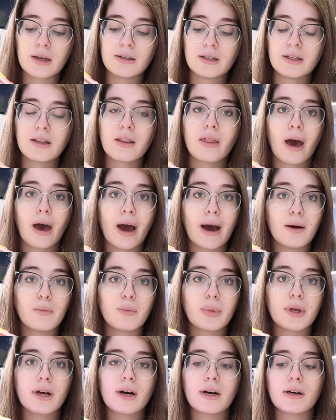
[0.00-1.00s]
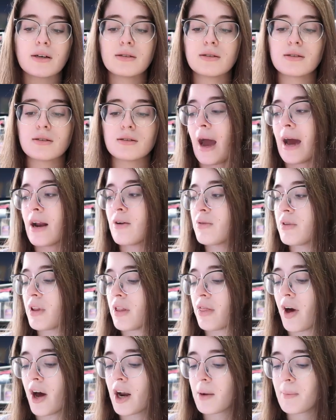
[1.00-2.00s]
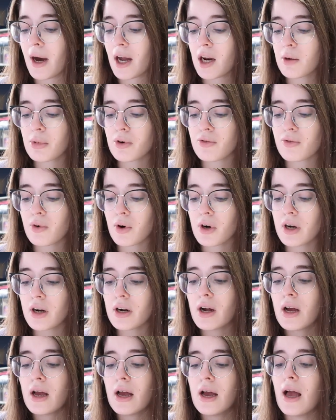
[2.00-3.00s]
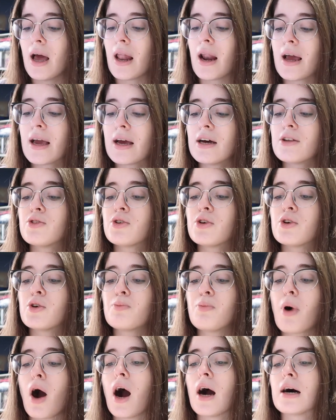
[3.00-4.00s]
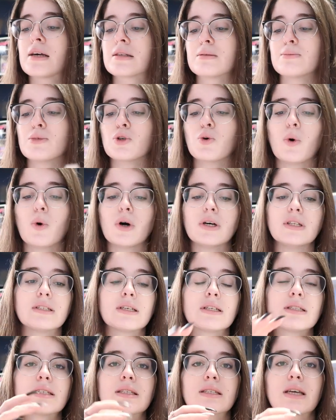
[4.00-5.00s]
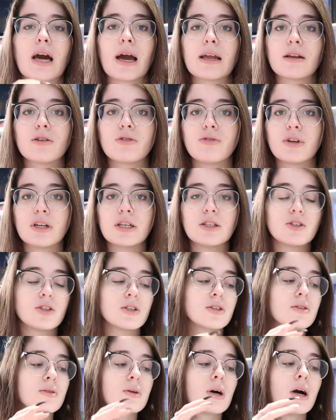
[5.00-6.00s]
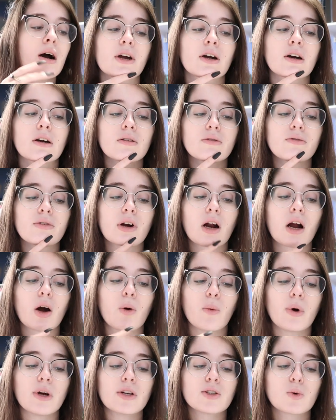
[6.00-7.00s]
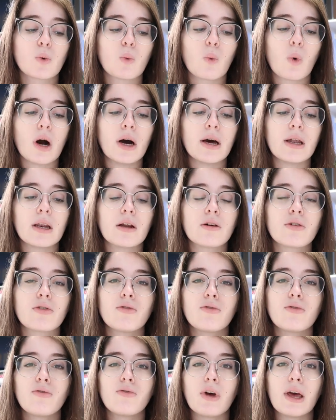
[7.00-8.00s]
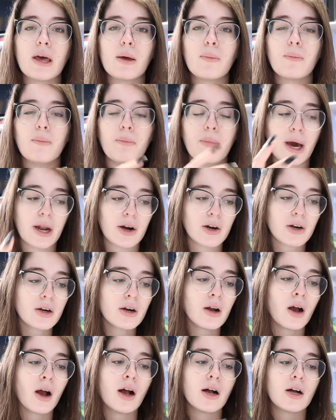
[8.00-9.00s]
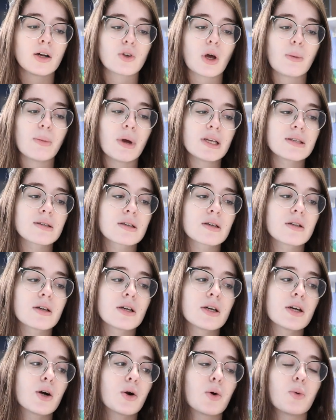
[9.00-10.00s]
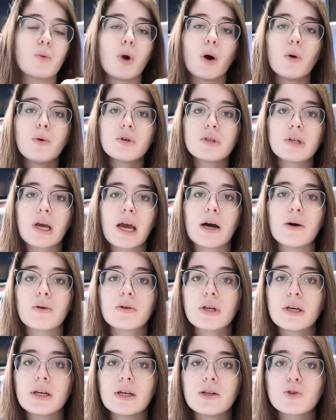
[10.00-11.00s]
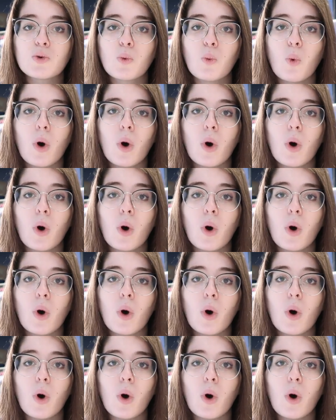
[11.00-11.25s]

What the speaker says: I did that because I hadn't really thought about it before. And I had two possible ones that this kind of fit into, but I couldn't figure out which one fit better. So I basically wrote down each